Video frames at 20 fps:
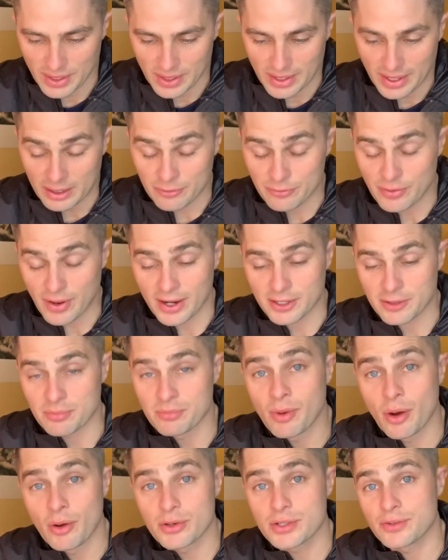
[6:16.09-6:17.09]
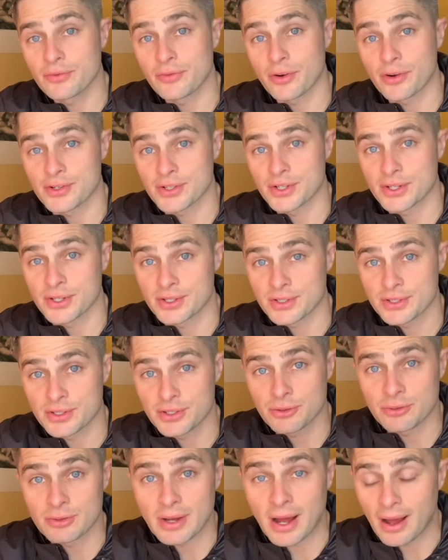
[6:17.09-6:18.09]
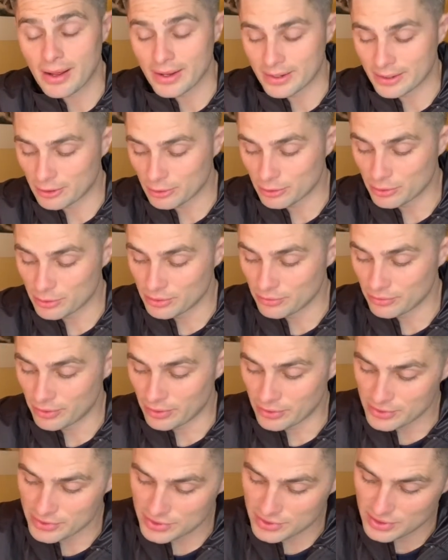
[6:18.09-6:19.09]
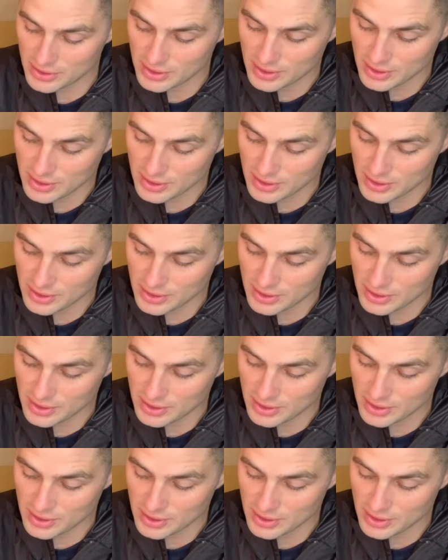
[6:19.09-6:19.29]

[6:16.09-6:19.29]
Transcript: In fact, most versions do not include the verse.